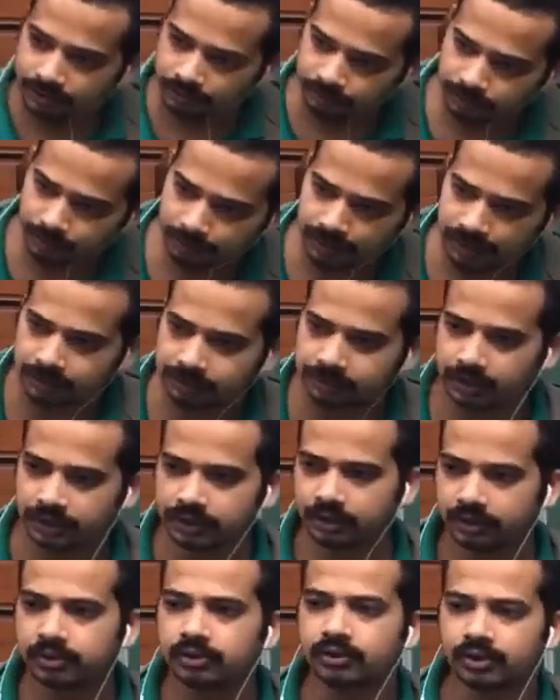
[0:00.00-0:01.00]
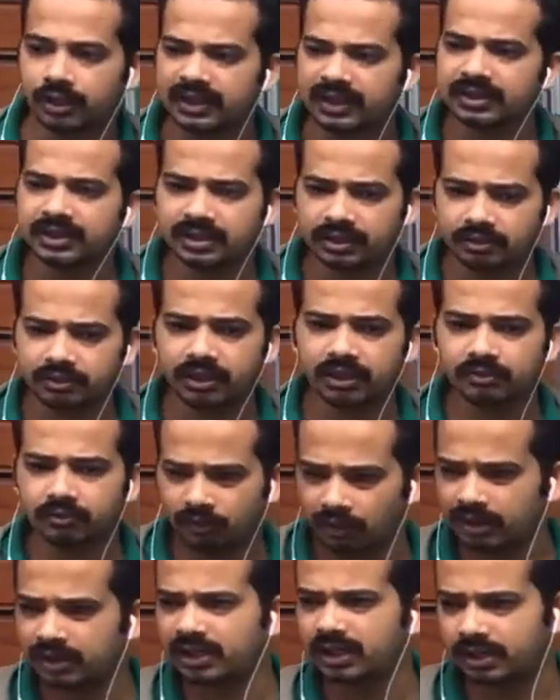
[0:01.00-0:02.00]
of momentum conservation, I think you can
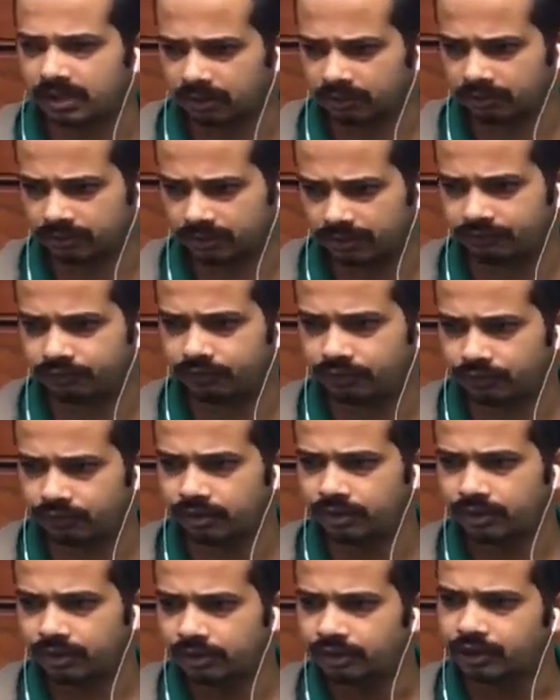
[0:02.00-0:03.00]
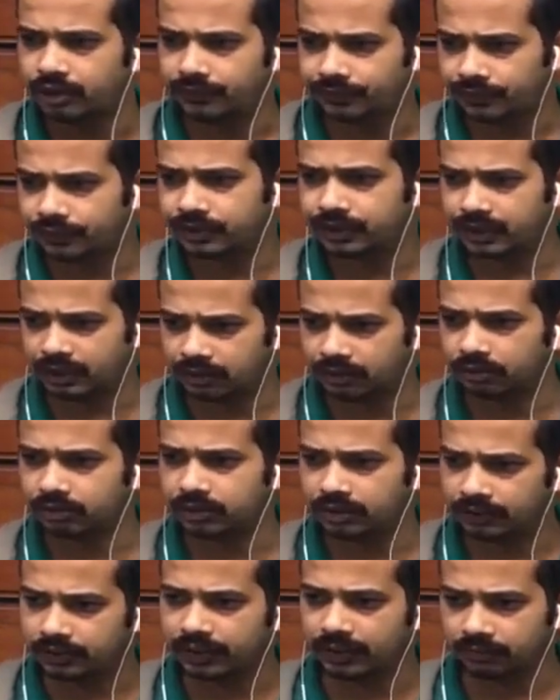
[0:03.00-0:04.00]
work it out. If you see
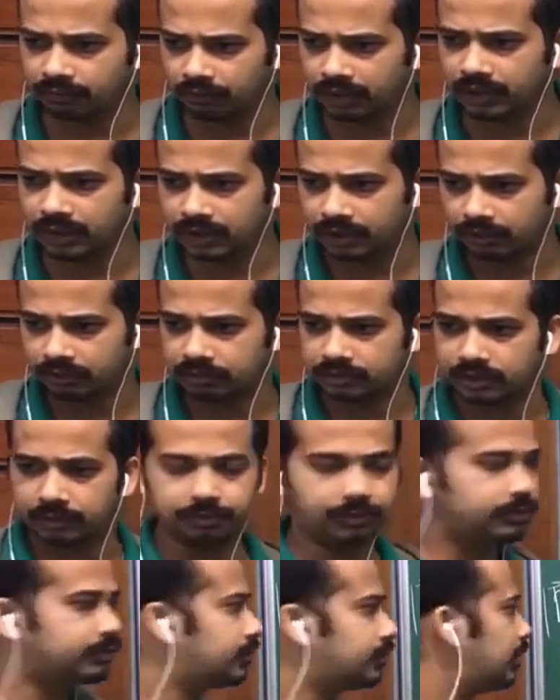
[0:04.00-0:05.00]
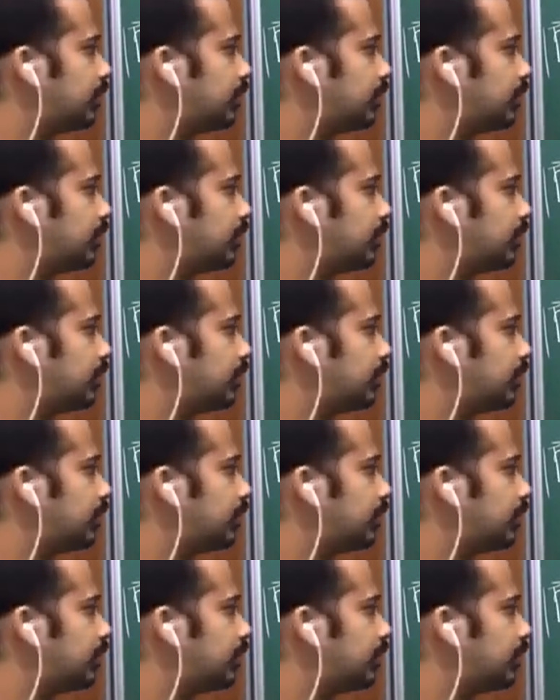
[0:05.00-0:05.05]
closely, you can work it out. Suppose